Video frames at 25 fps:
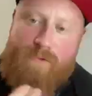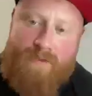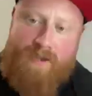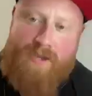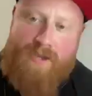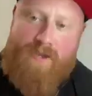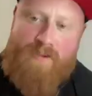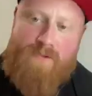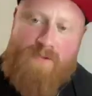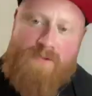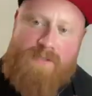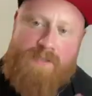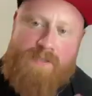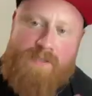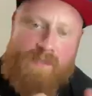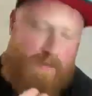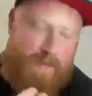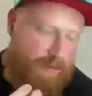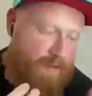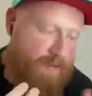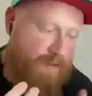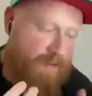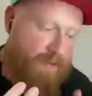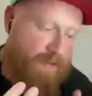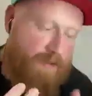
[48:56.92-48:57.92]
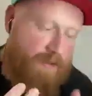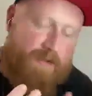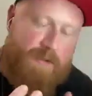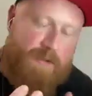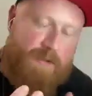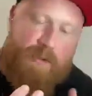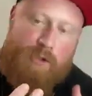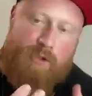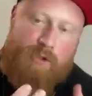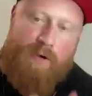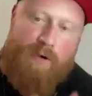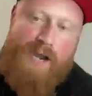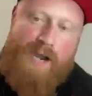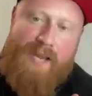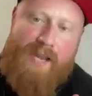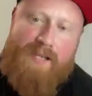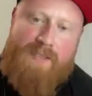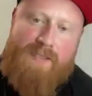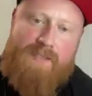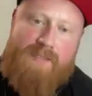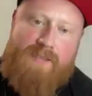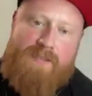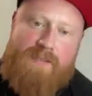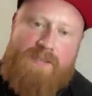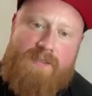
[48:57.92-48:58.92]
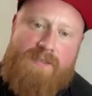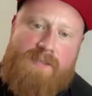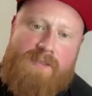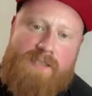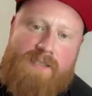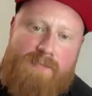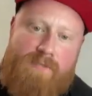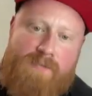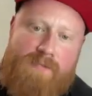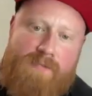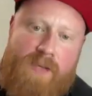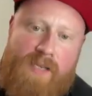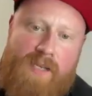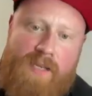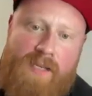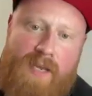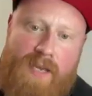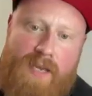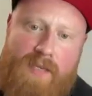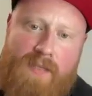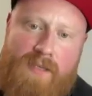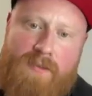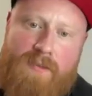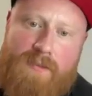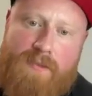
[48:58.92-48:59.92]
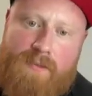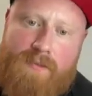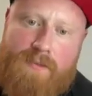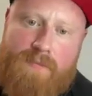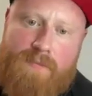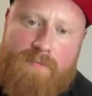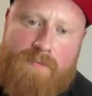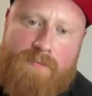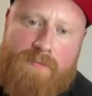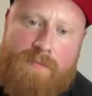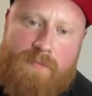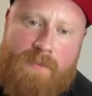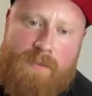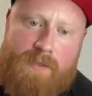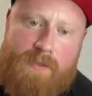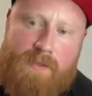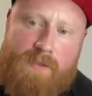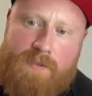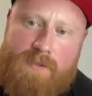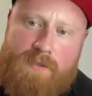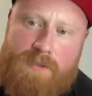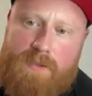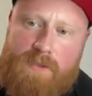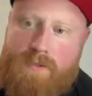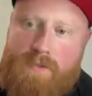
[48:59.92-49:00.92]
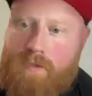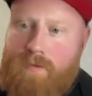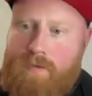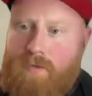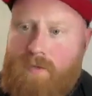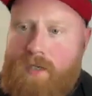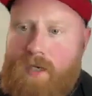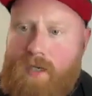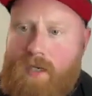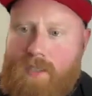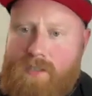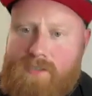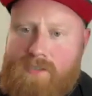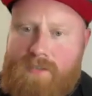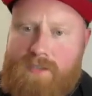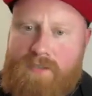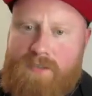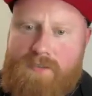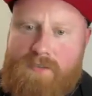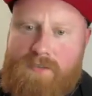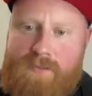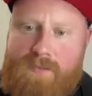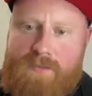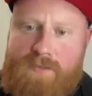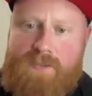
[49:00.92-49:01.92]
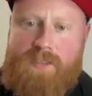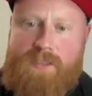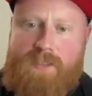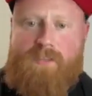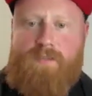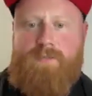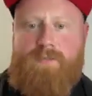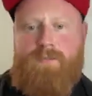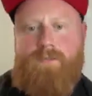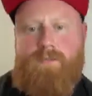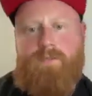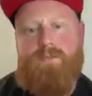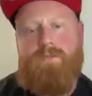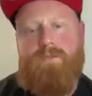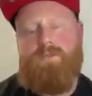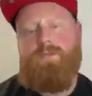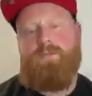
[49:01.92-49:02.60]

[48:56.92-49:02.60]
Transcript: found tracks and stuff like that, and do you do castings and stuff?